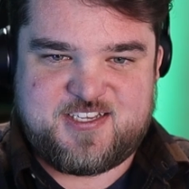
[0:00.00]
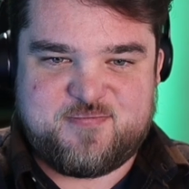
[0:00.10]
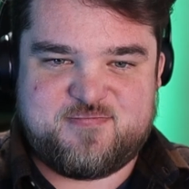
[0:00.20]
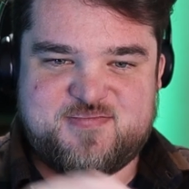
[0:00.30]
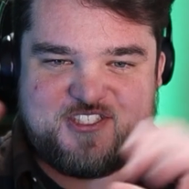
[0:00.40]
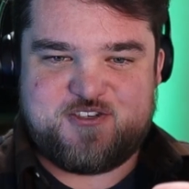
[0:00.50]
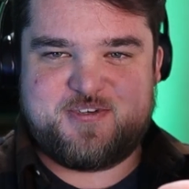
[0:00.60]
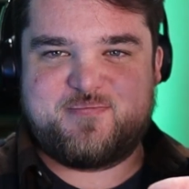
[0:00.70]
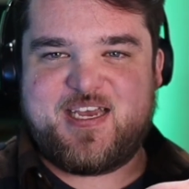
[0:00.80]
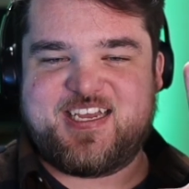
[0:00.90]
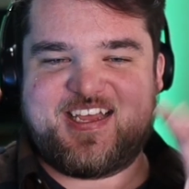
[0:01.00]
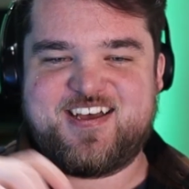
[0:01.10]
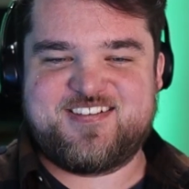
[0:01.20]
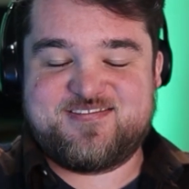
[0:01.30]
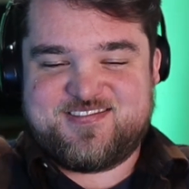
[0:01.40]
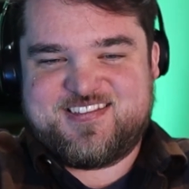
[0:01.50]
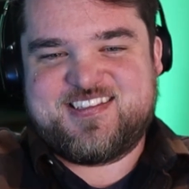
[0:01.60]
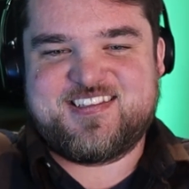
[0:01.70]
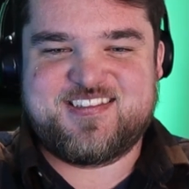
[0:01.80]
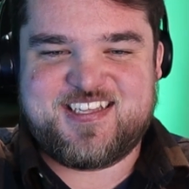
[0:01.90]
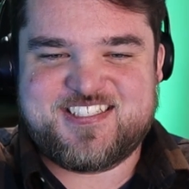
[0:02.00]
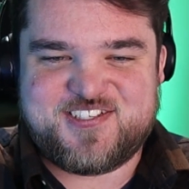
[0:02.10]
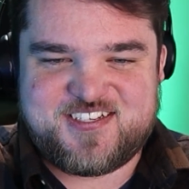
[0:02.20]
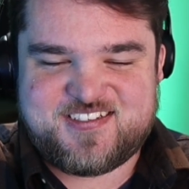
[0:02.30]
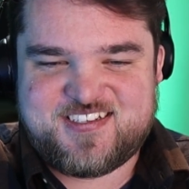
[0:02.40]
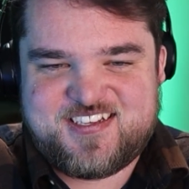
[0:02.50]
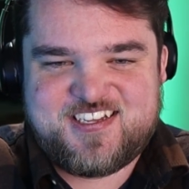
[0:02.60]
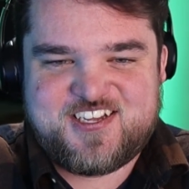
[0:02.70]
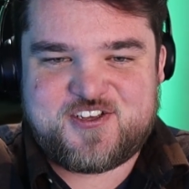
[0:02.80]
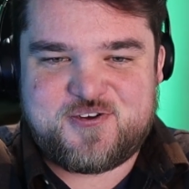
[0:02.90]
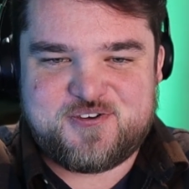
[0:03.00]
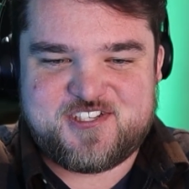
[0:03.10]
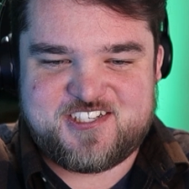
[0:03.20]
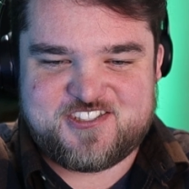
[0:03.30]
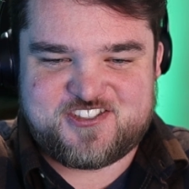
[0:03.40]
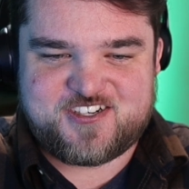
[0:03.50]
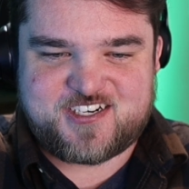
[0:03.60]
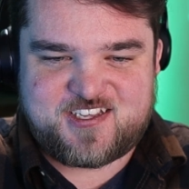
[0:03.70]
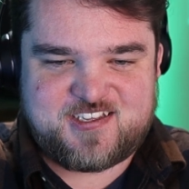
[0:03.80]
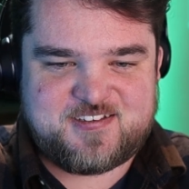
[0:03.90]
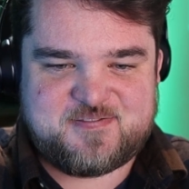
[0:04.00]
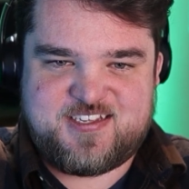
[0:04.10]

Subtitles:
And zooming back out. That's a cool little trick.